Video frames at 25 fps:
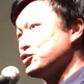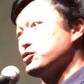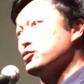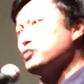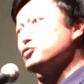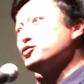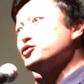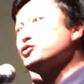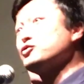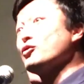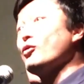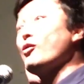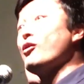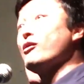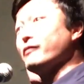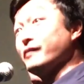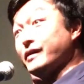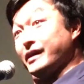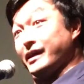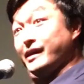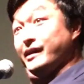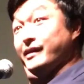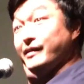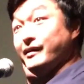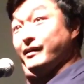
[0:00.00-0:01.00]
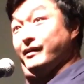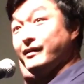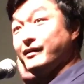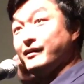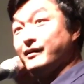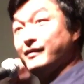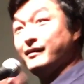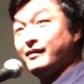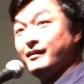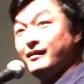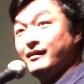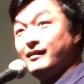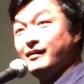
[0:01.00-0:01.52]
True story.
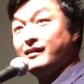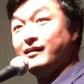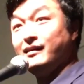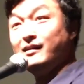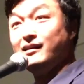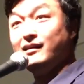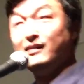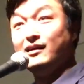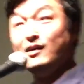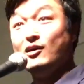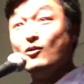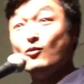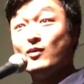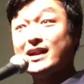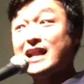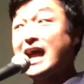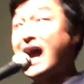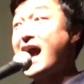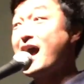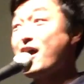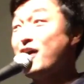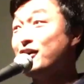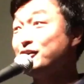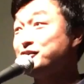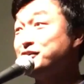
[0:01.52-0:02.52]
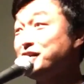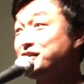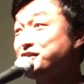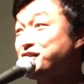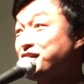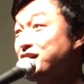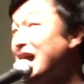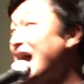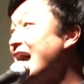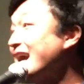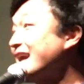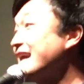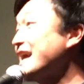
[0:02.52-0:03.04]
When I
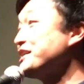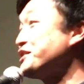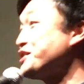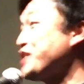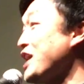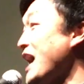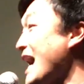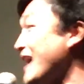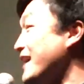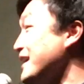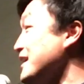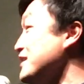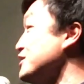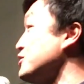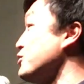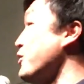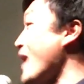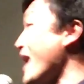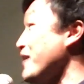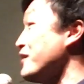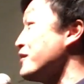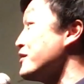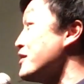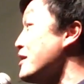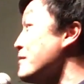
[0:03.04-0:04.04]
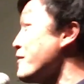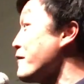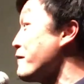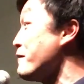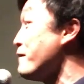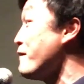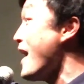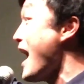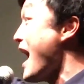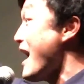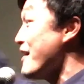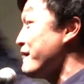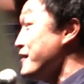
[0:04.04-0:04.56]
audition, I get Chinese Waiter
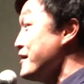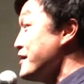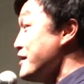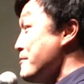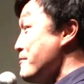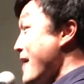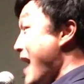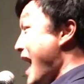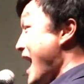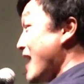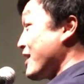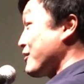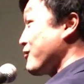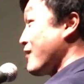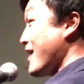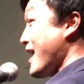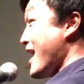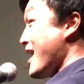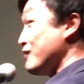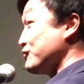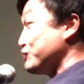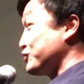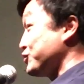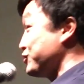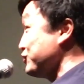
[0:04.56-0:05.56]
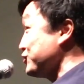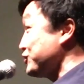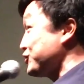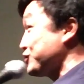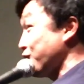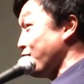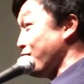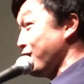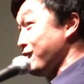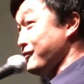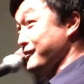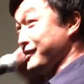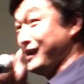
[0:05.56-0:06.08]
#5 in the background. True
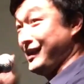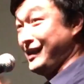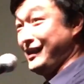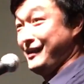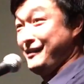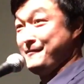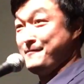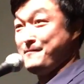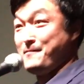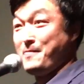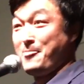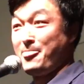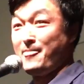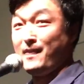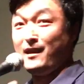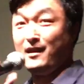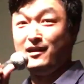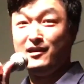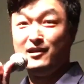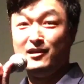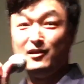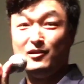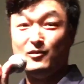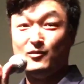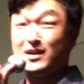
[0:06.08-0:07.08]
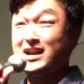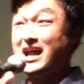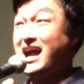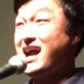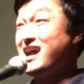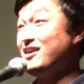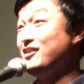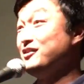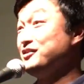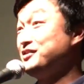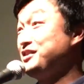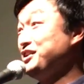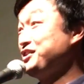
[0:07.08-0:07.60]
story. When
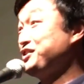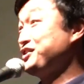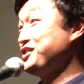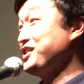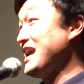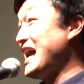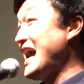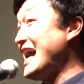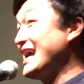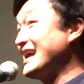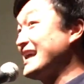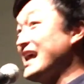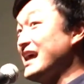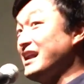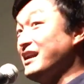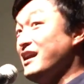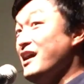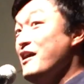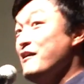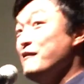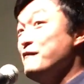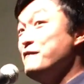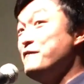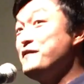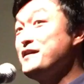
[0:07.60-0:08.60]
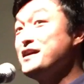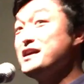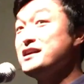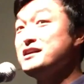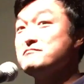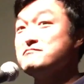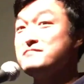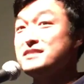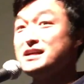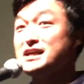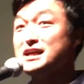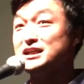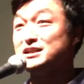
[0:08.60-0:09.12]
I audition, I get
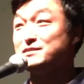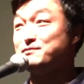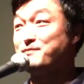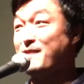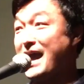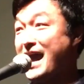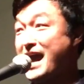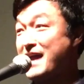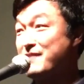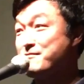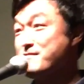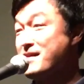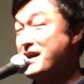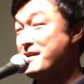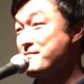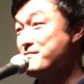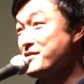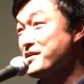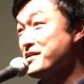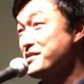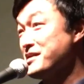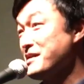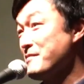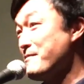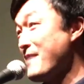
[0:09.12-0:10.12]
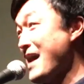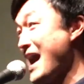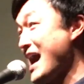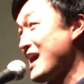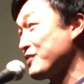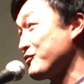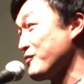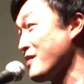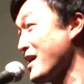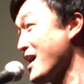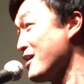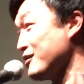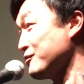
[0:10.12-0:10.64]
Vietnamese band member in the
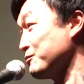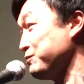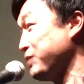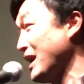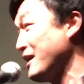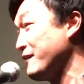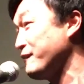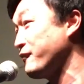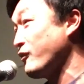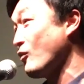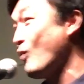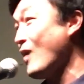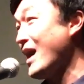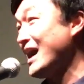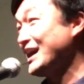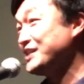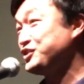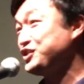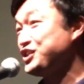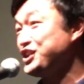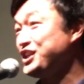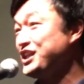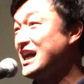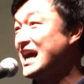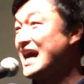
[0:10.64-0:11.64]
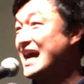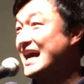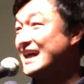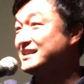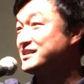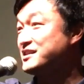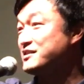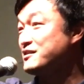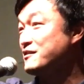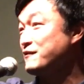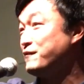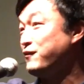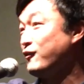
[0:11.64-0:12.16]
background playing for white
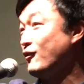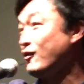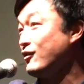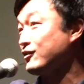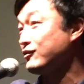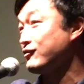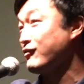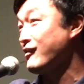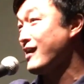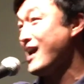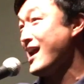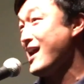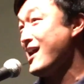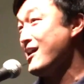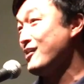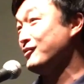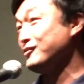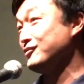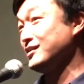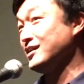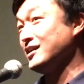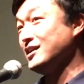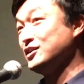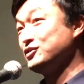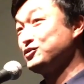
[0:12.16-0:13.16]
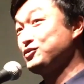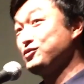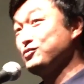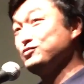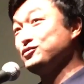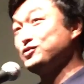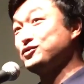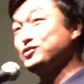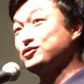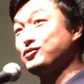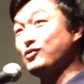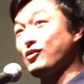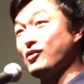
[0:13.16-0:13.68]
GIs in the foreground.
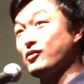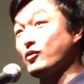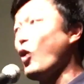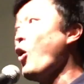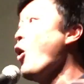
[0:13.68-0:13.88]
True story.